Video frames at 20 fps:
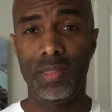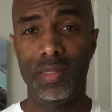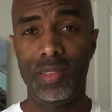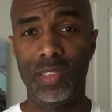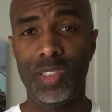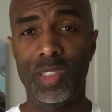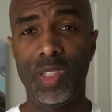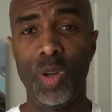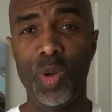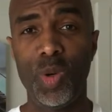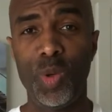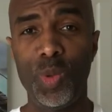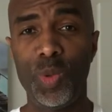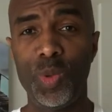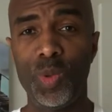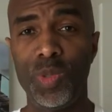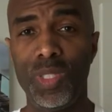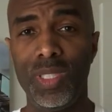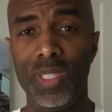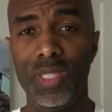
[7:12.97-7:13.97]

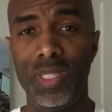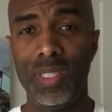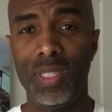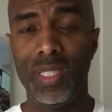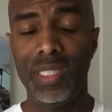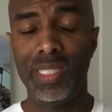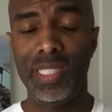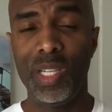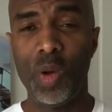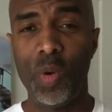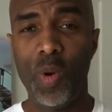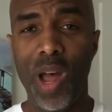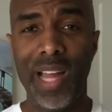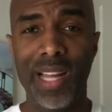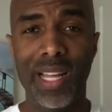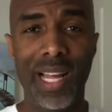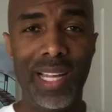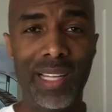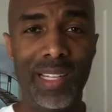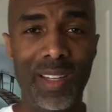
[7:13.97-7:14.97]
So, you know,
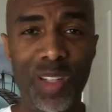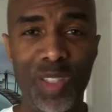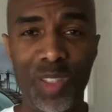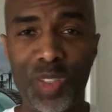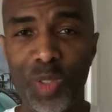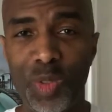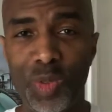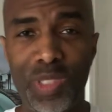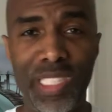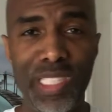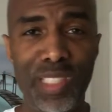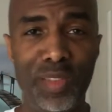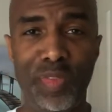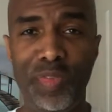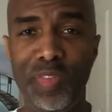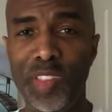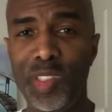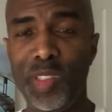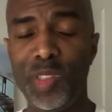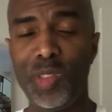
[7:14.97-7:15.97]
I also didn't
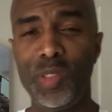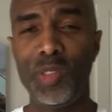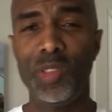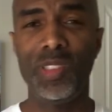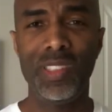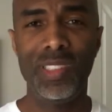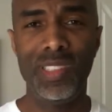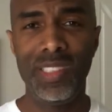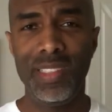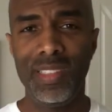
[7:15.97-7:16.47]
feel